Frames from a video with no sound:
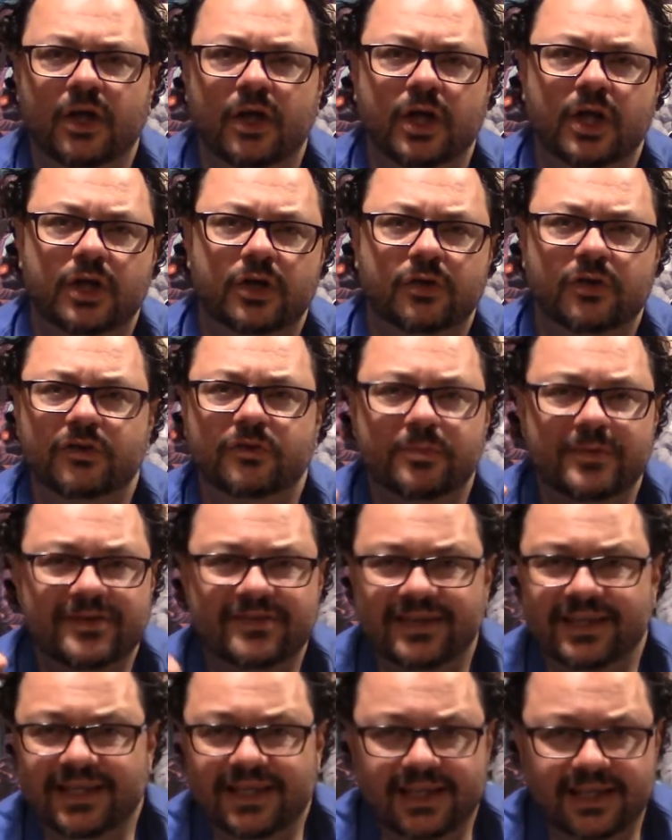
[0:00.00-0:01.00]
Christmas
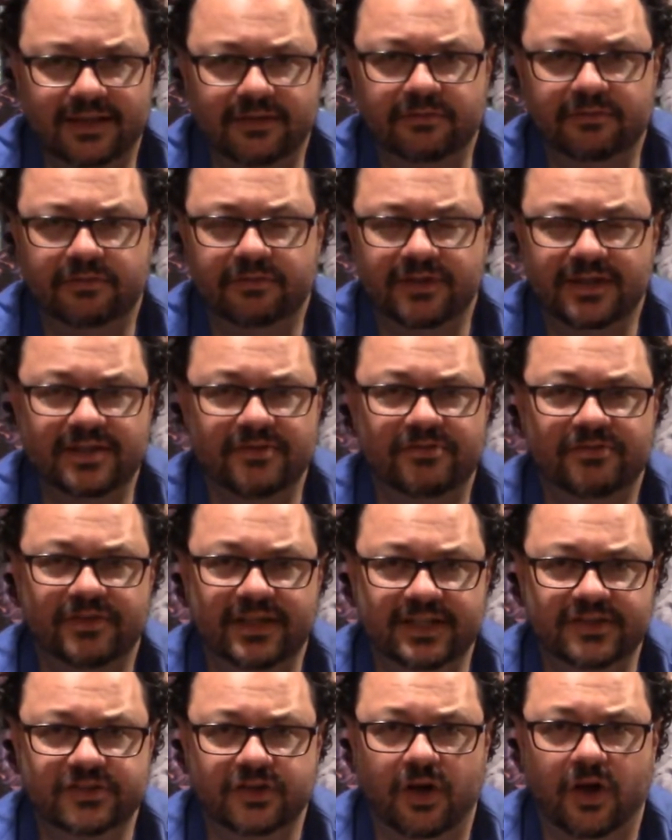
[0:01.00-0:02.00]
Eve
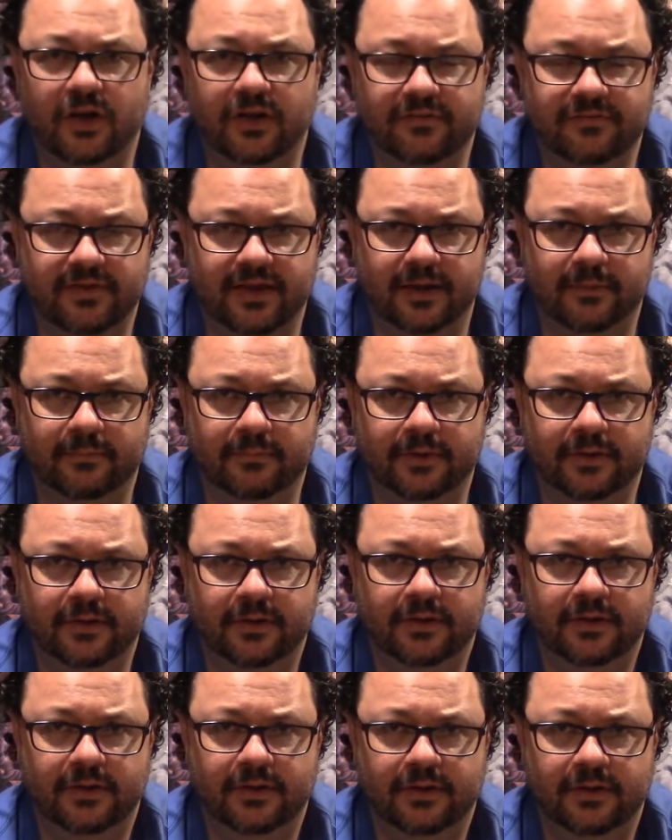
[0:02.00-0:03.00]
defeats all of them
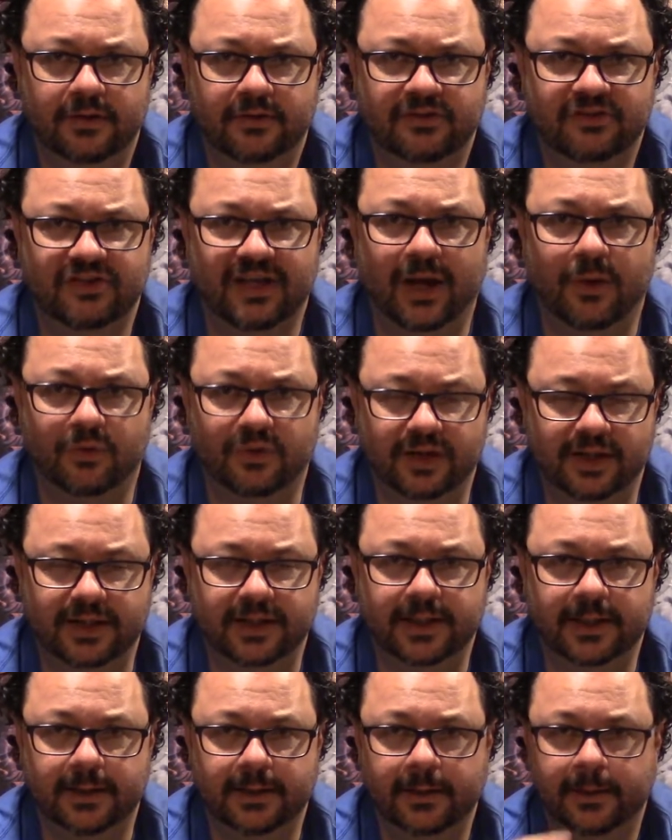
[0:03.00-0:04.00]

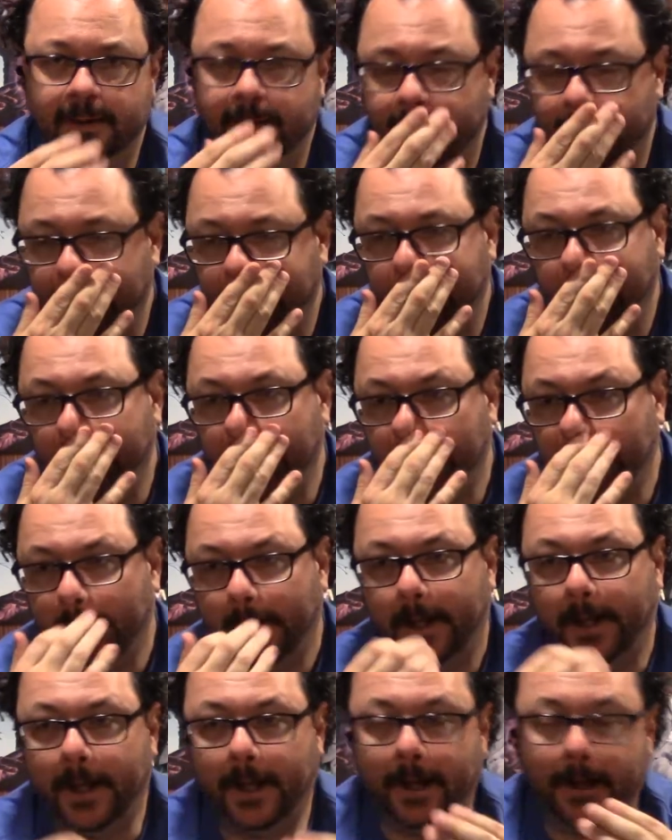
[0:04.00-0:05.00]
soundly.
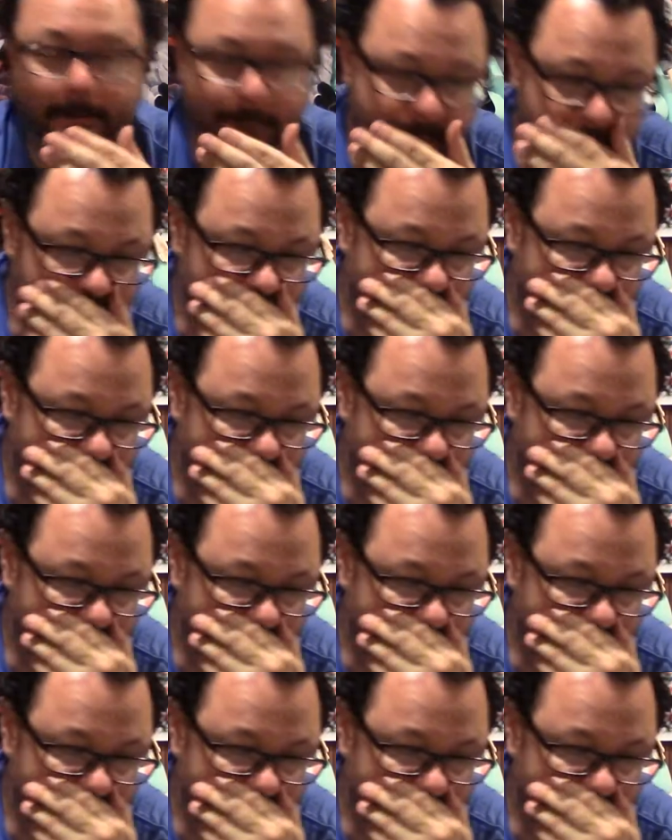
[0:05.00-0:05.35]
Um,